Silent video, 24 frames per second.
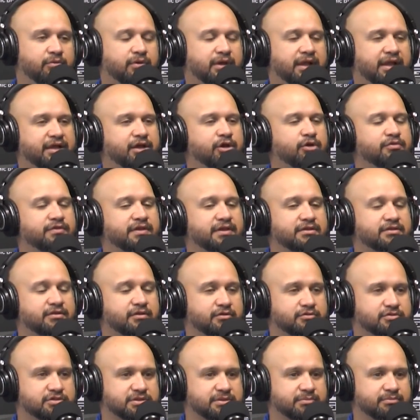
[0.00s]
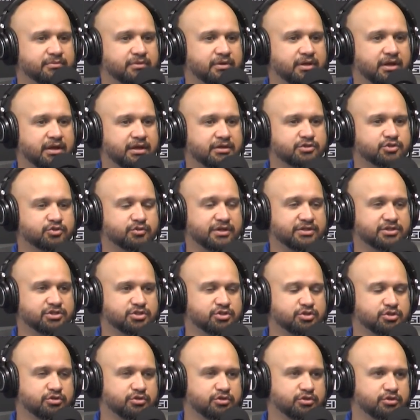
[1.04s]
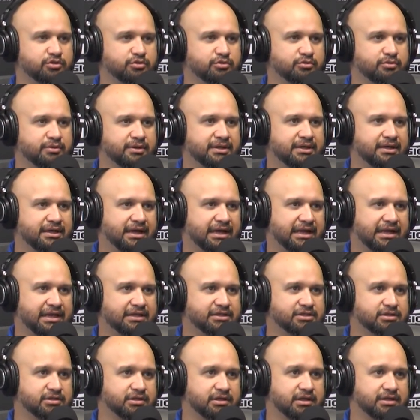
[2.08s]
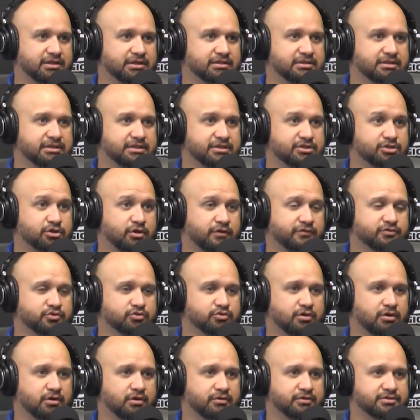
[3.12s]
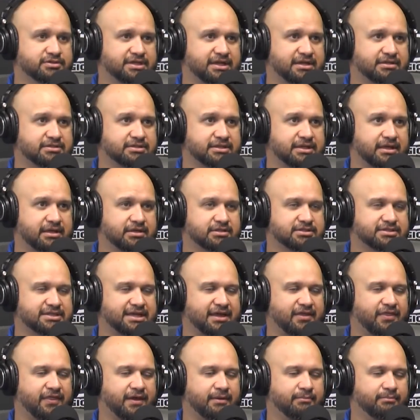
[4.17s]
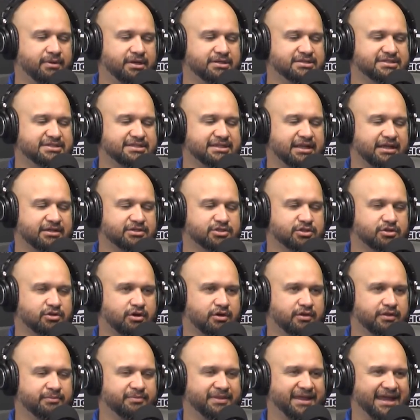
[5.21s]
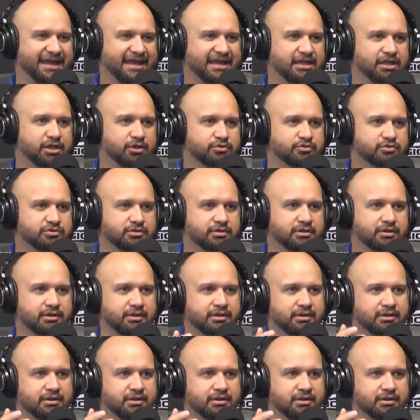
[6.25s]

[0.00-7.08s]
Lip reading: I know that there's some stretches you can do. I like Disc Golf Strong. Seth Muncie likes to call them the halos,